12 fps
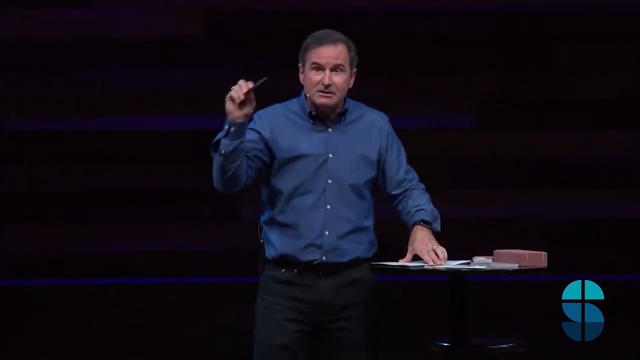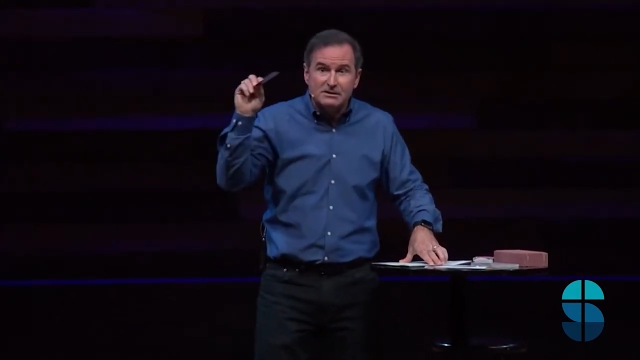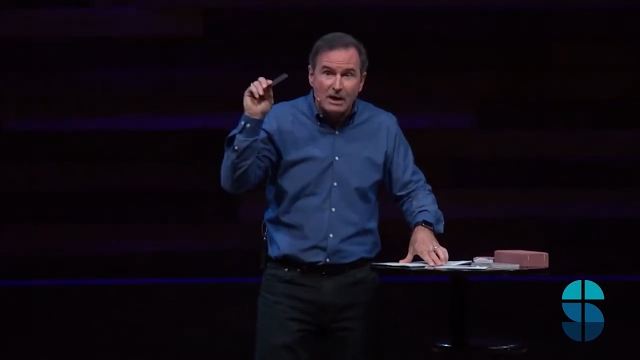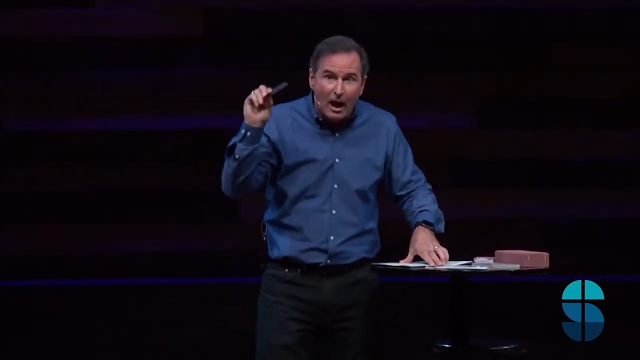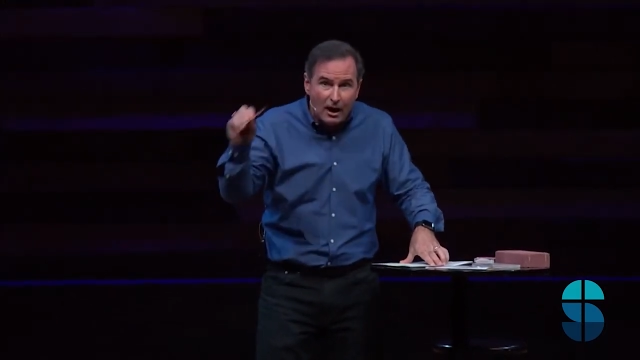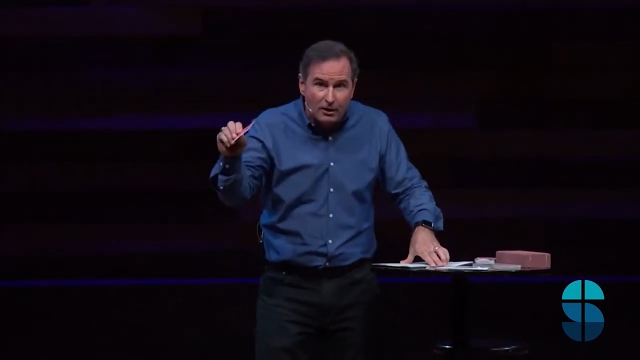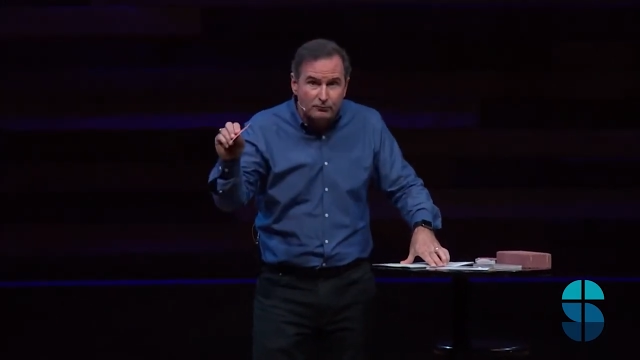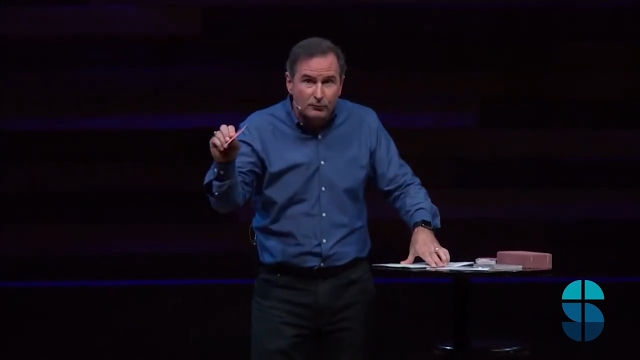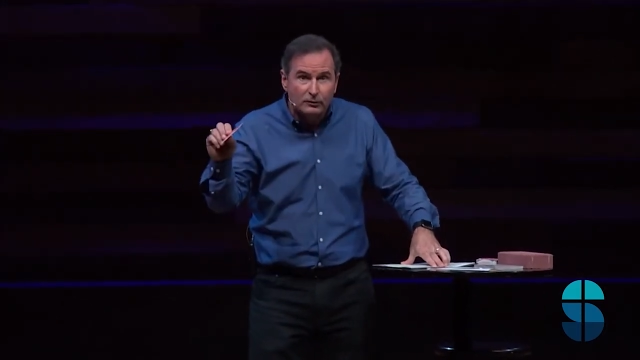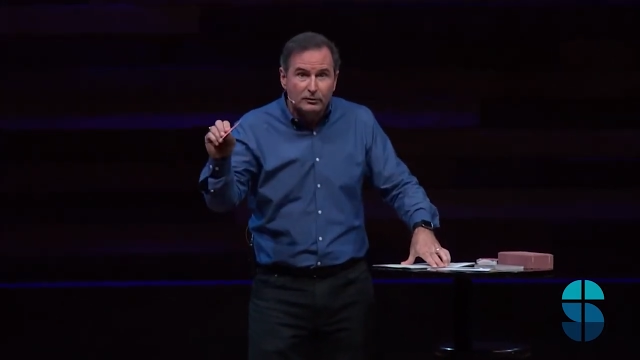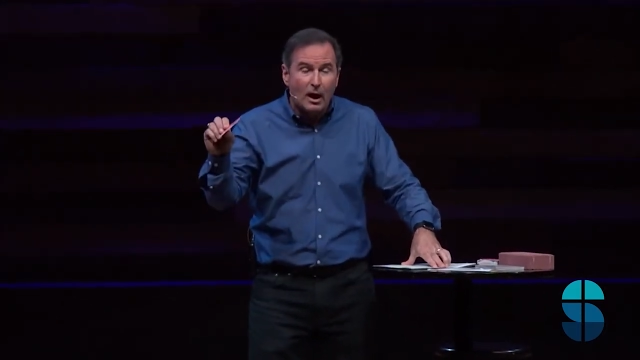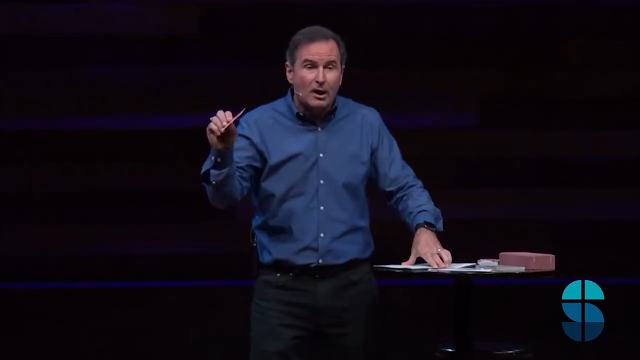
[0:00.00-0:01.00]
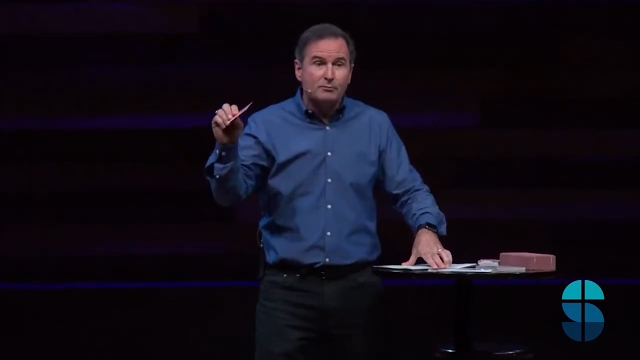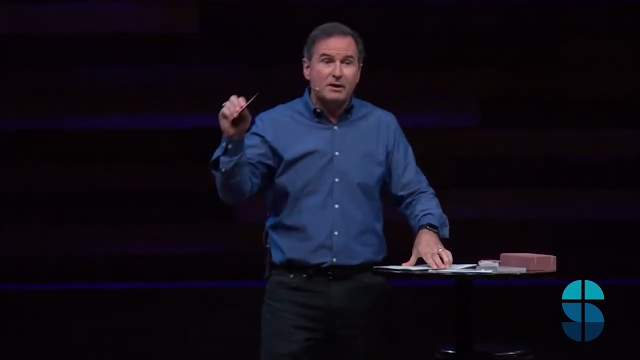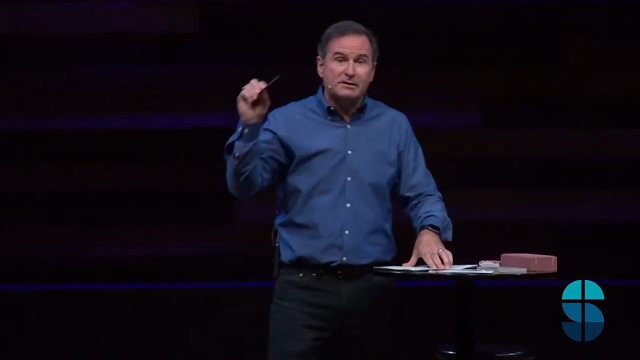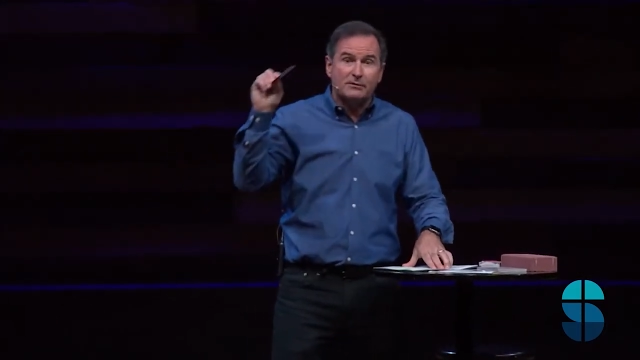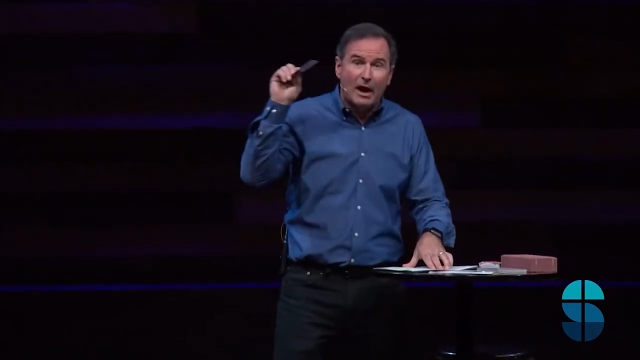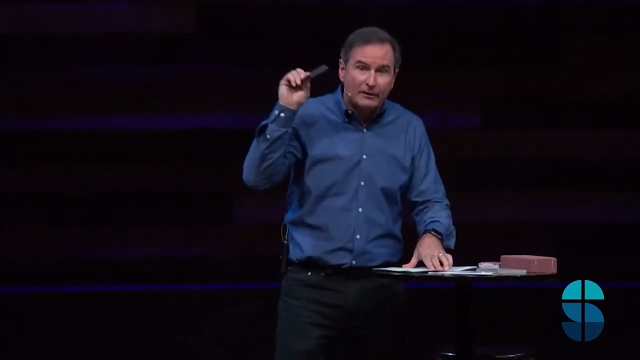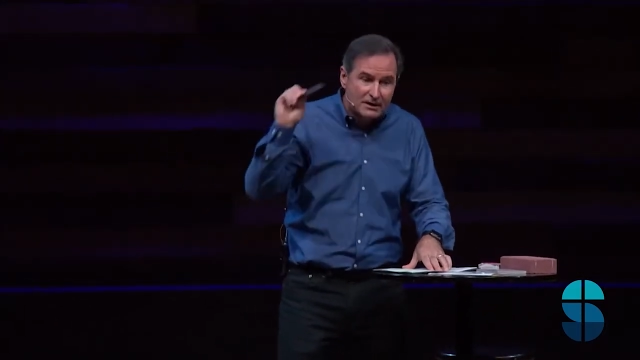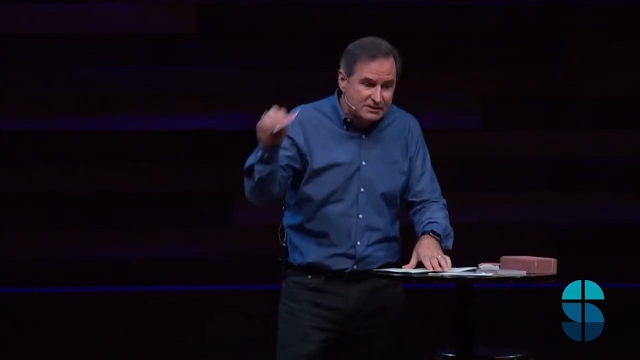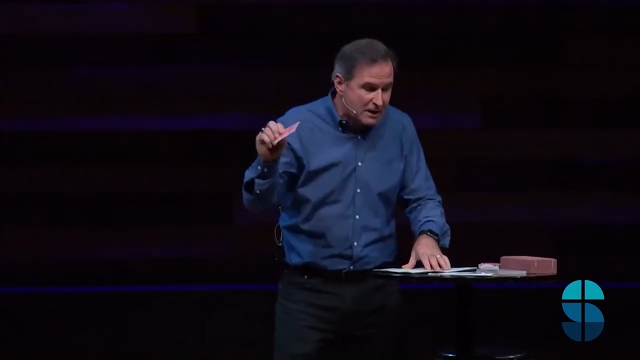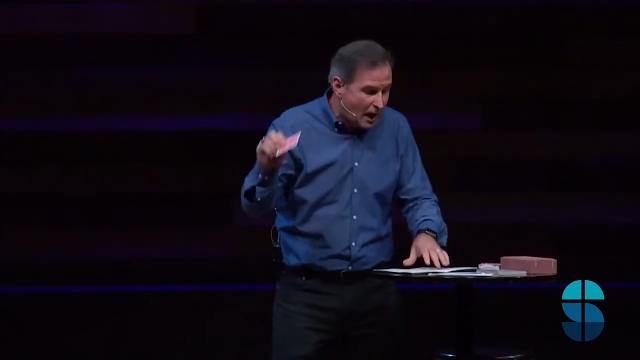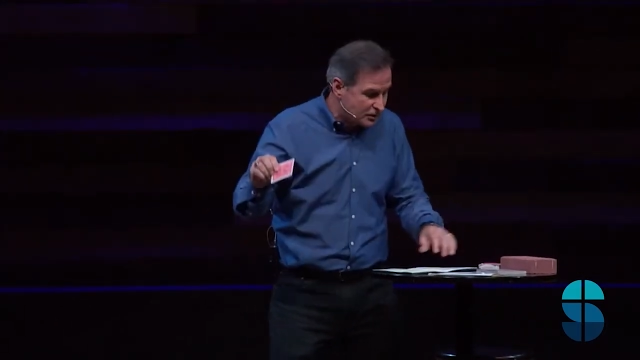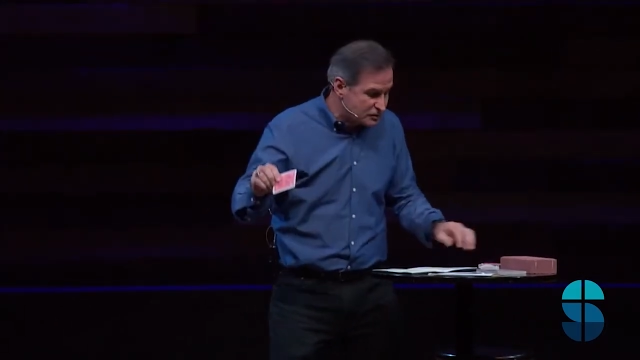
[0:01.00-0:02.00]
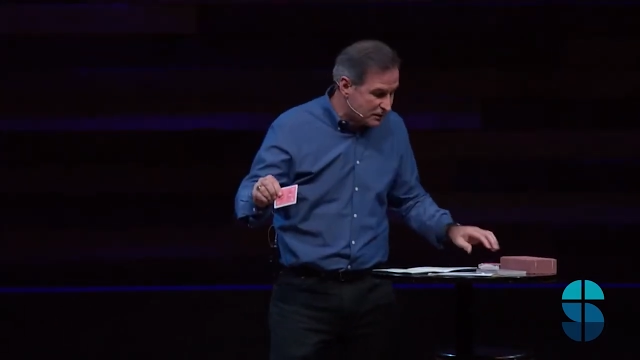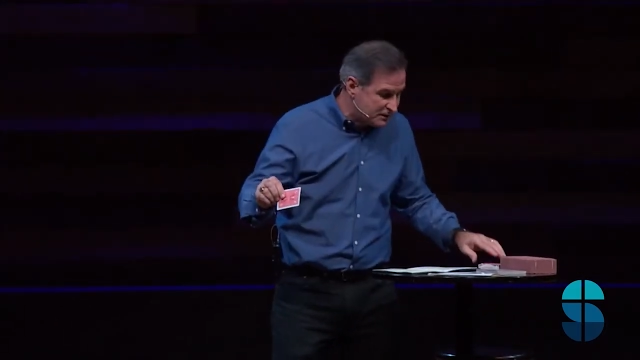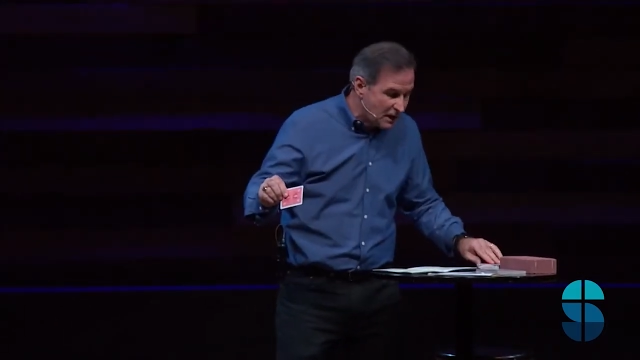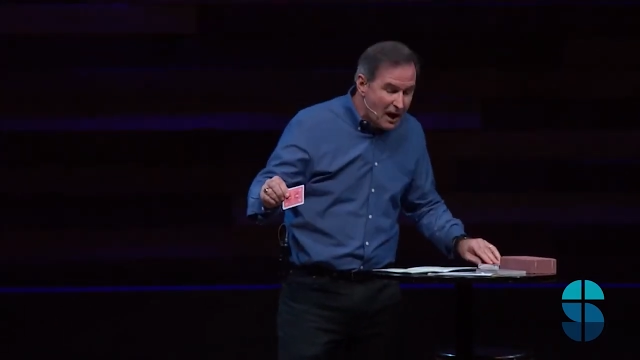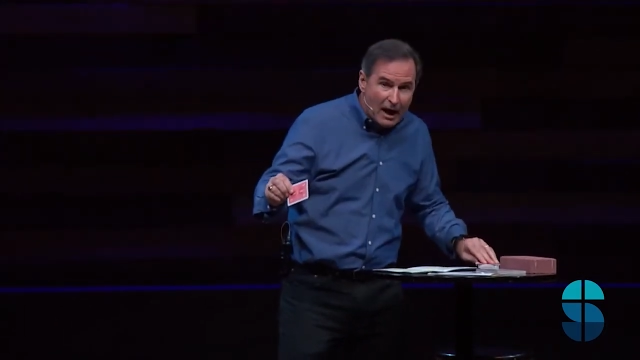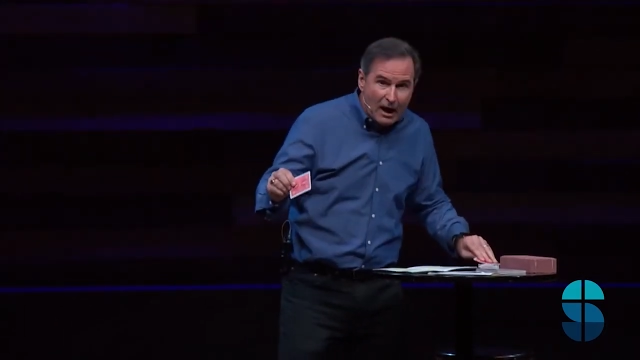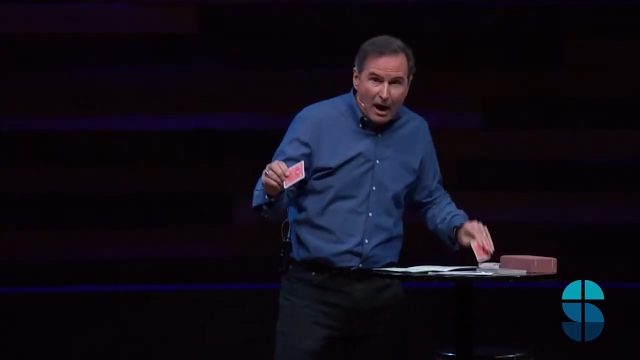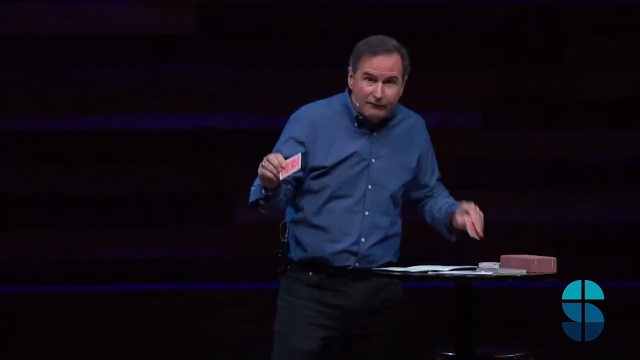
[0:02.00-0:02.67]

dogmas, I've got these doctrines, and